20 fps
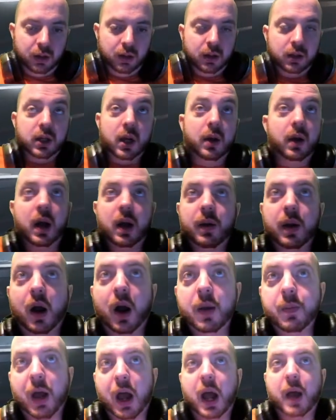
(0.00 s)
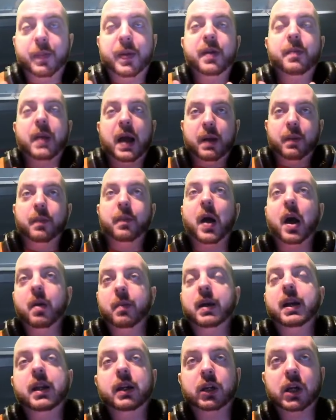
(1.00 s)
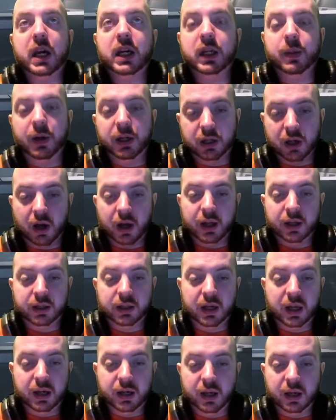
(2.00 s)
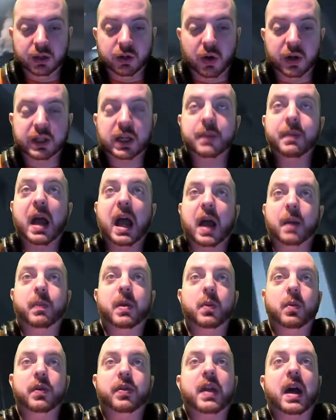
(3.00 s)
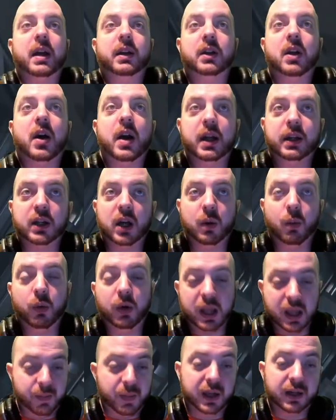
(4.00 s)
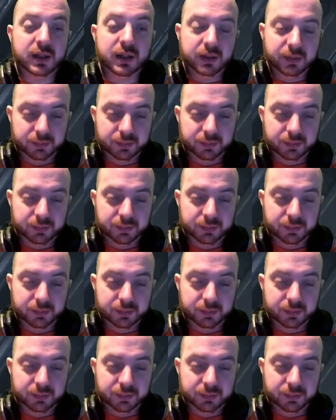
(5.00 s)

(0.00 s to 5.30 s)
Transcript: So I'm happy about permanently changing my diet, and as long as I'm happy with that diet, I will keep it.